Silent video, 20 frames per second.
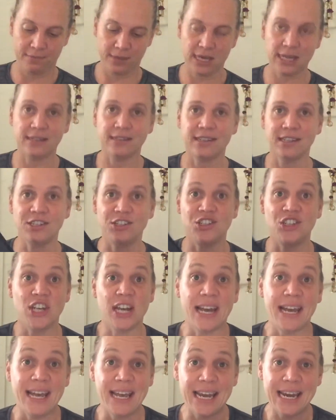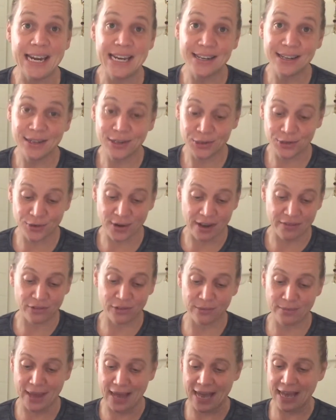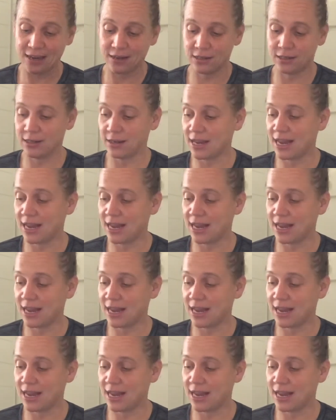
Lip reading: It's a jade travel mat.